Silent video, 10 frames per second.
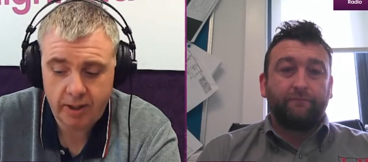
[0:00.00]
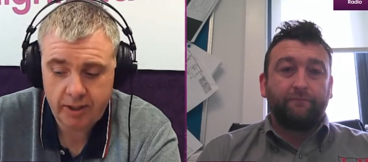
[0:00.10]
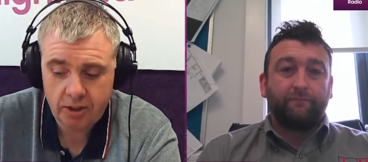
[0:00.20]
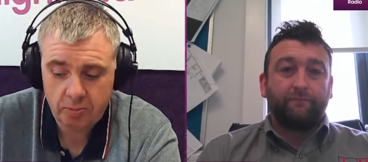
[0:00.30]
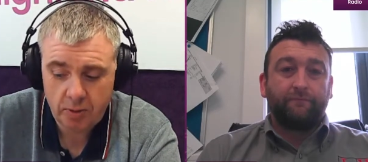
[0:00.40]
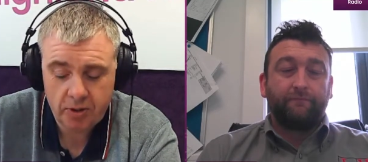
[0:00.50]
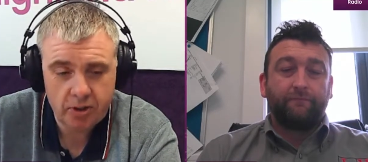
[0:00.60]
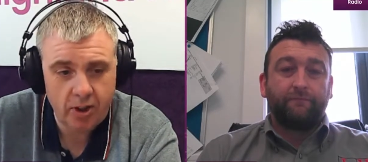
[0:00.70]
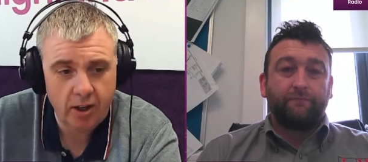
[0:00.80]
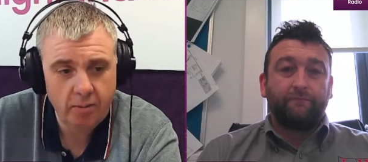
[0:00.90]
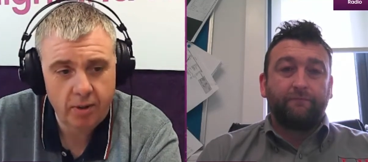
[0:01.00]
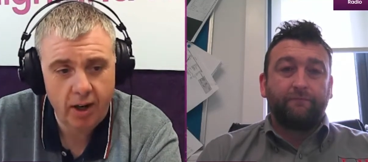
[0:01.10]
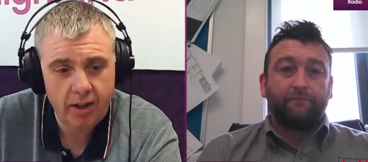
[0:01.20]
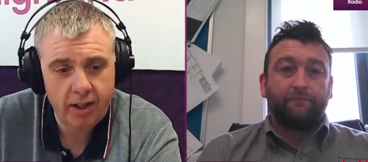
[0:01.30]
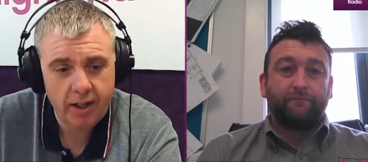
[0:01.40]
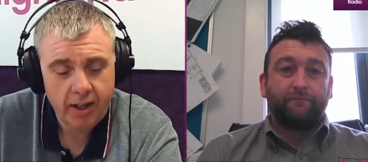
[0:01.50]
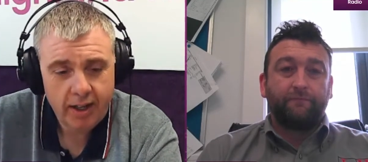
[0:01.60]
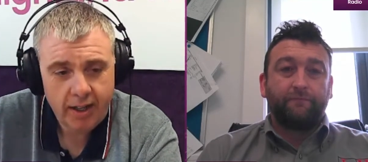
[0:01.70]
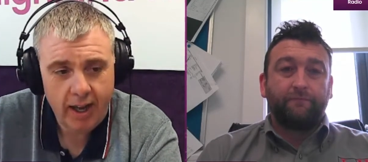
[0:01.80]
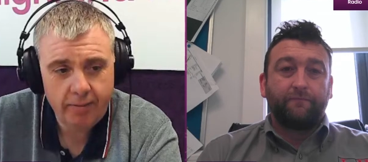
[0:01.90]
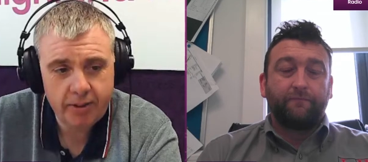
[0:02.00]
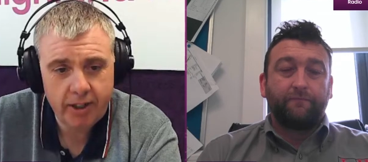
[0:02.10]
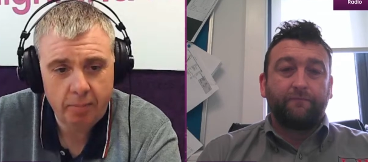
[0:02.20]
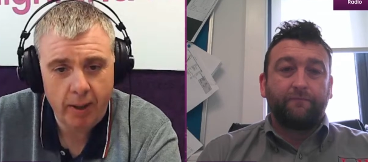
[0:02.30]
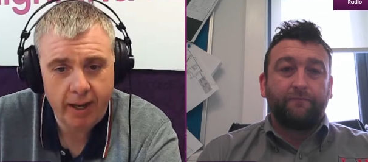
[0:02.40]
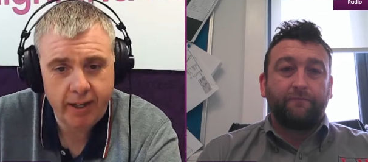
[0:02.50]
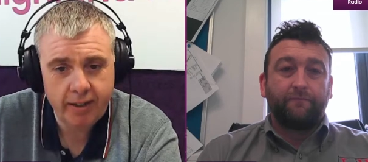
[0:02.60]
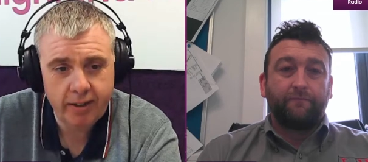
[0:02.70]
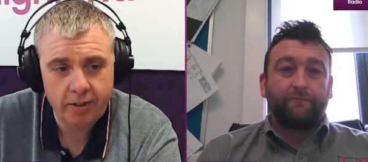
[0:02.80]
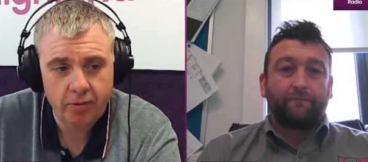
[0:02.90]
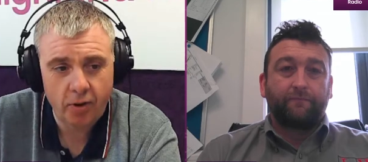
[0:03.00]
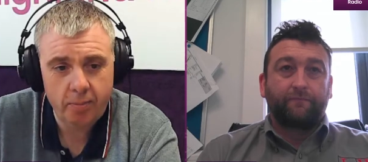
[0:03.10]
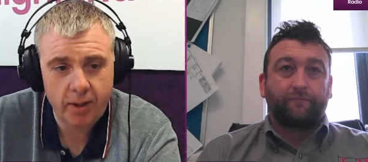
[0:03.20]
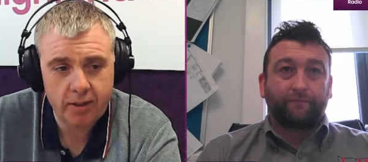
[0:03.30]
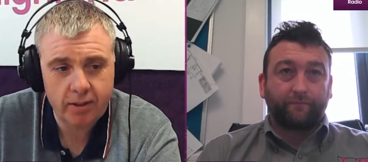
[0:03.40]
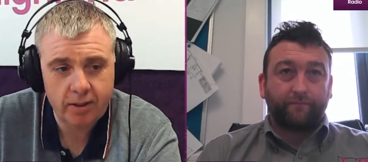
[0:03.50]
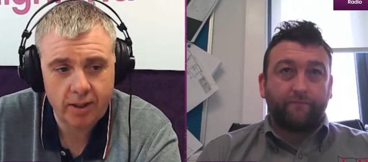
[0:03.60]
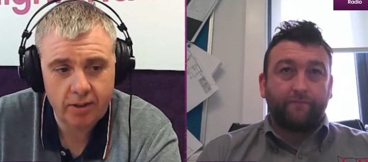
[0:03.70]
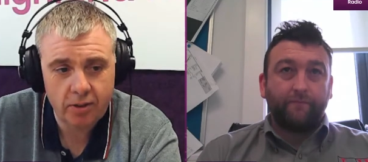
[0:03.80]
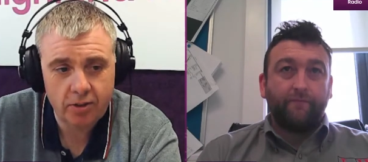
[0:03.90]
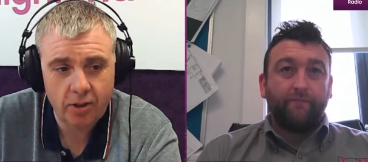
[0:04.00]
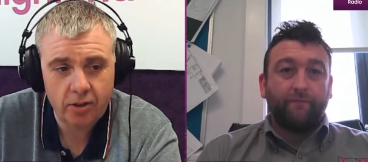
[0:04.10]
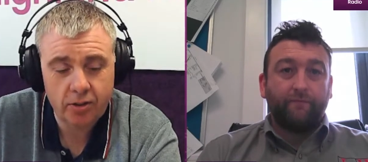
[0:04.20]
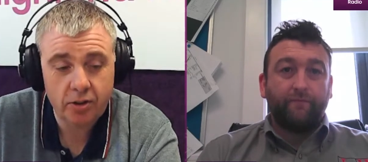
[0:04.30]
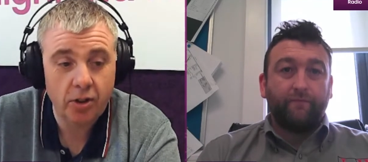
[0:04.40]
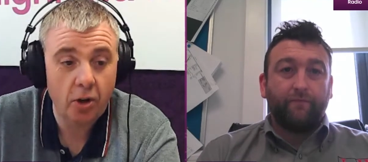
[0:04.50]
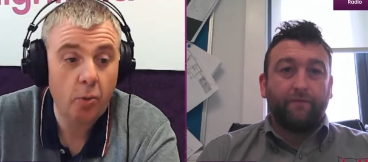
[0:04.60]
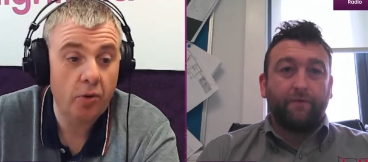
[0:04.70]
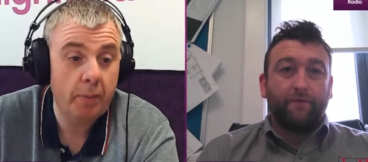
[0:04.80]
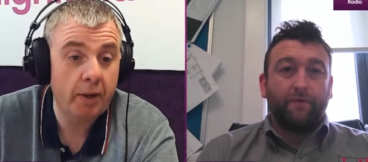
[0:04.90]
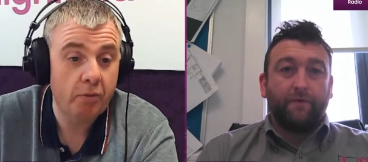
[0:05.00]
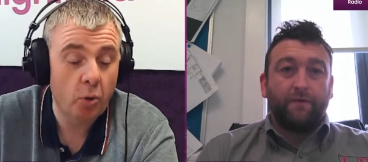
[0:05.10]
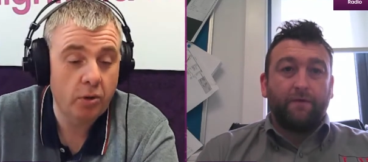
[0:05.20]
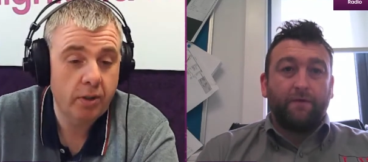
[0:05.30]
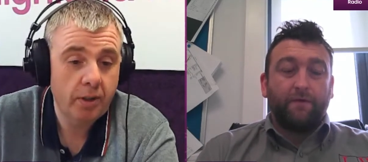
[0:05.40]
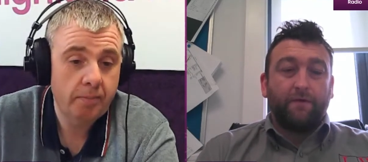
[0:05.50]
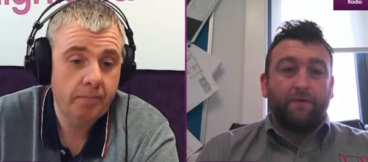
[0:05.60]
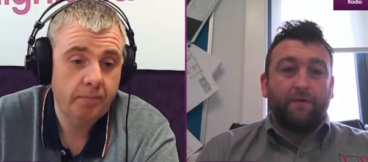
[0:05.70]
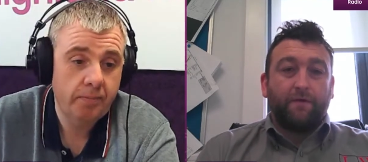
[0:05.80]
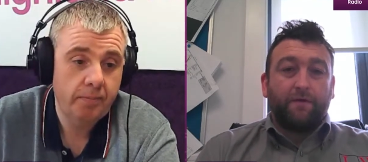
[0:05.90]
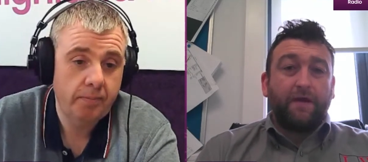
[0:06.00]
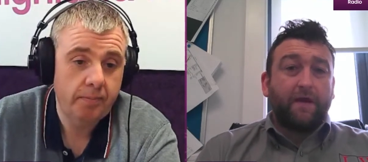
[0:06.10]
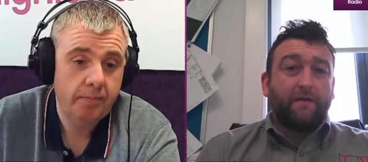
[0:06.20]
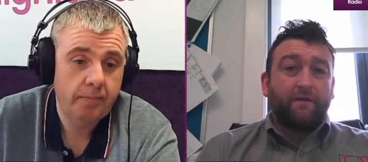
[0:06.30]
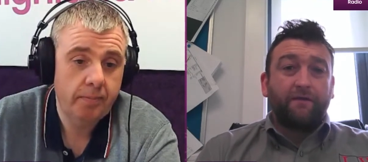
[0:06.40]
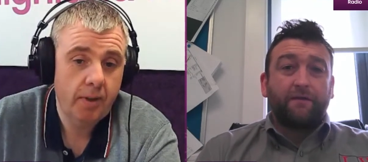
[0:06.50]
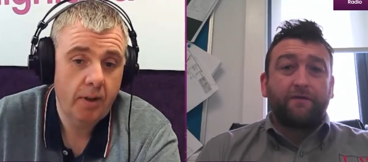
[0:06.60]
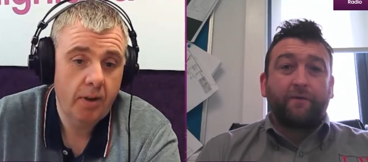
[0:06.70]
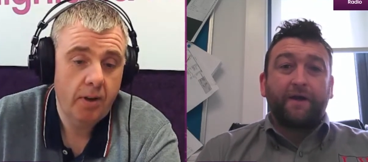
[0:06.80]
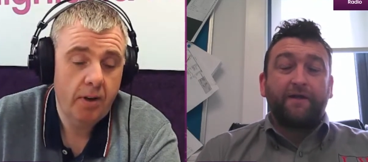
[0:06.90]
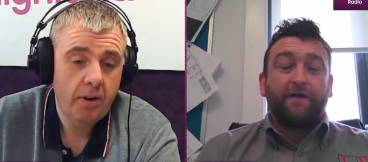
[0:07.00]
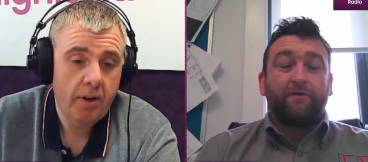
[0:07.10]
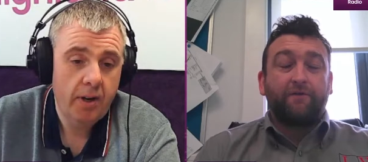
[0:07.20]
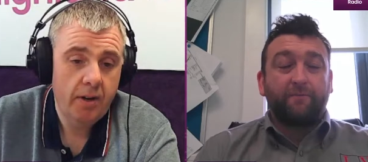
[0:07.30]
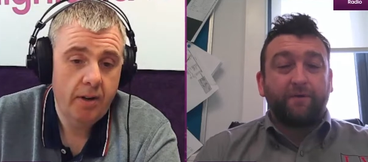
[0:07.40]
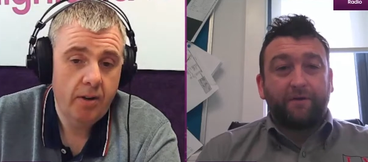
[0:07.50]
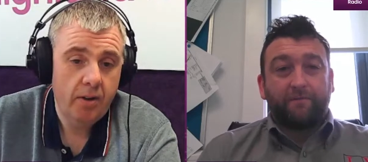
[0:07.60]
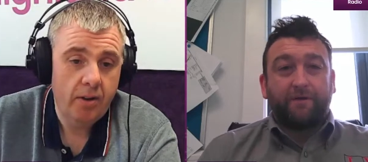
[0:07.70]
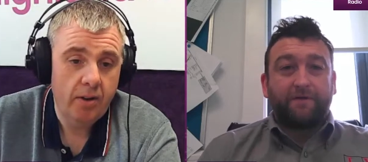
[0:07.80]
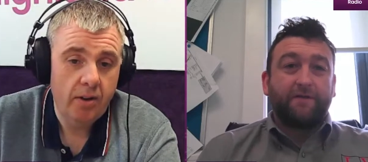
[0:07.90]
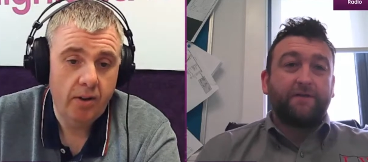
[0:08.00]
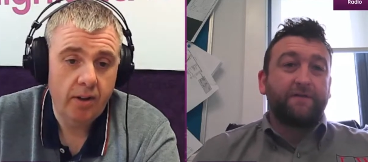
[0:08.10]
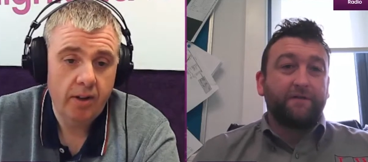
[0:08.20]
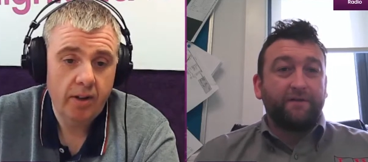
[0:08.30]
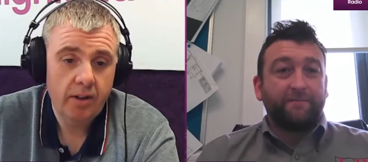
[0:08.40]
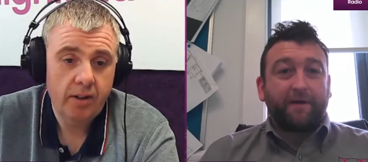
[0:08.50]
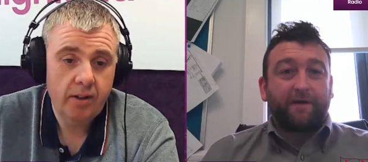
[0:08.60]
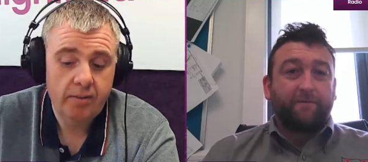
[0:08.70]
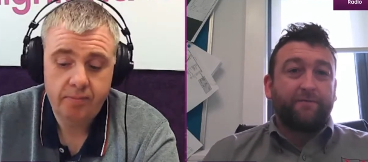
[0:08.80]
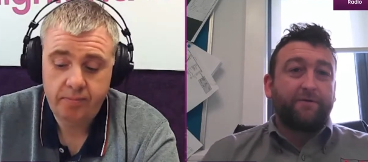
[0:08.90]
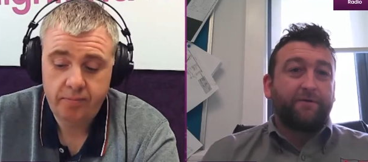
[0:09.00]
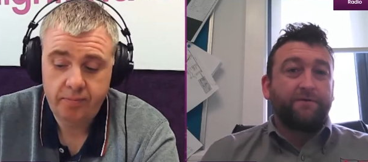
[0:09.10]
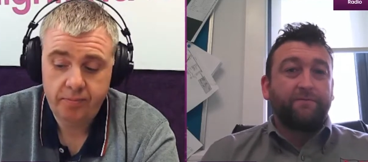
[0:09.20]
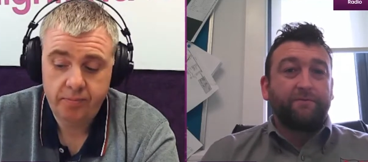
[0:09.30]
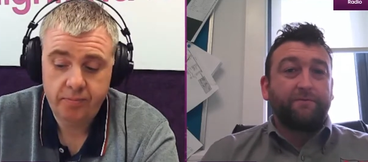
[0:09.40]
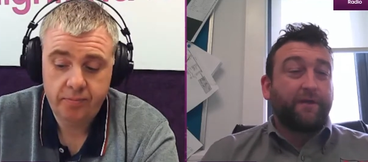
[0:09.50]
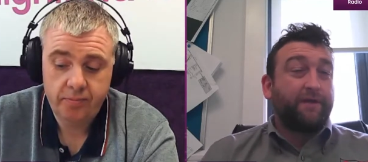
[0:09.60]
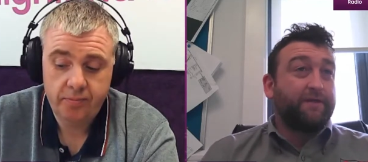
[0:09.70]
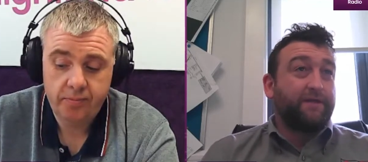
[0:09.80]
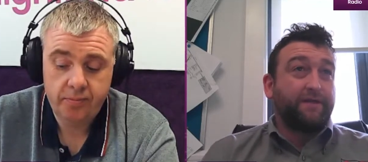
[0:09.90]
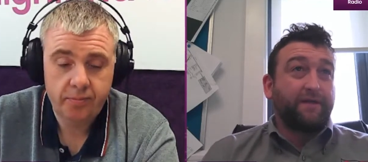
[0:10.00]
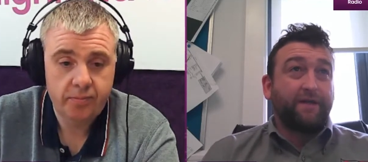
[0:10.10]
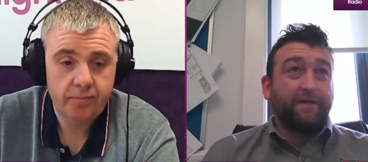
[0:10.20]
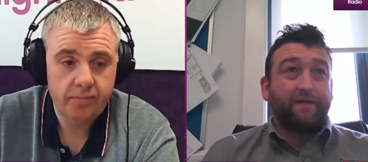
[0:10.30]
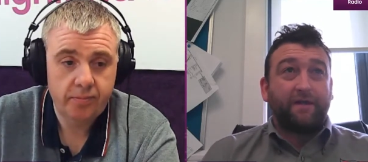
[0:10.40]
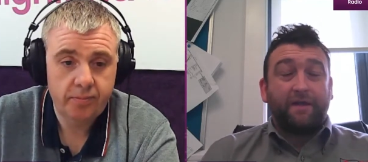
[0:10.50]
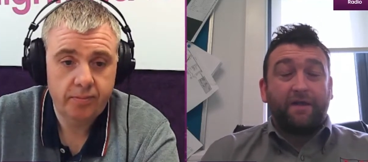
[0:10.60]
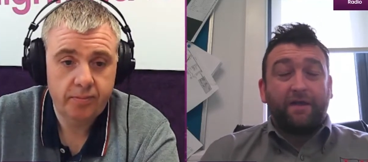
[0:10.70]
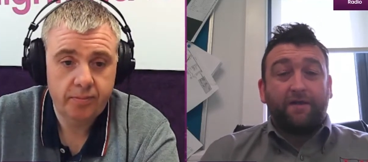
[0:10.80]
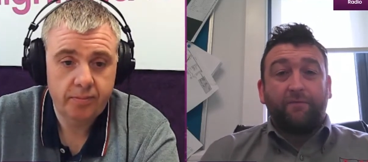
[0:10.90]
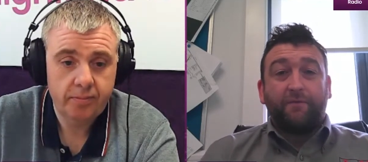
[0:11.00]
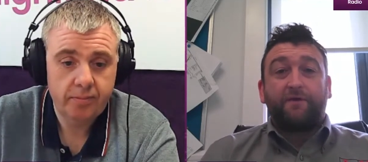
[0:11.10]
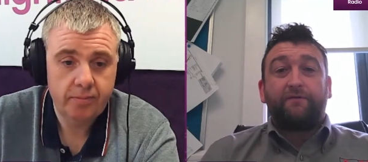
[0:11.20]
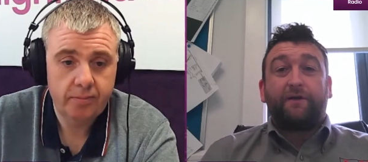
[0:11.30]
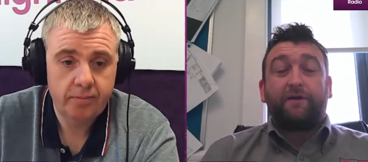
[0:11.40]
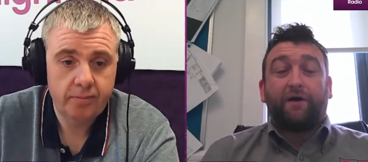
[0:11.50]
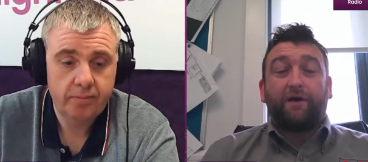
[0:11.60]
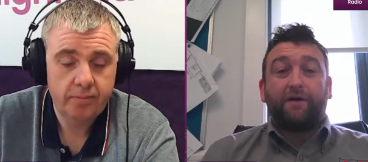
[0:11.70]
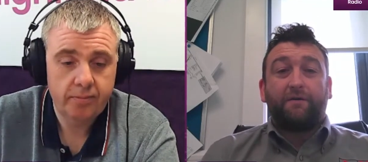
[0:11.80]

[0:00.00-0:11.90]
Speaker 1: seasons, but they're starting. Are they, Gavin, to get back into the form that that Dundalk would have been of old?
Speaker 2: Yeah, they're they're quietly going about their business. They're they're picking up results most weeks, and and and nobody's really talking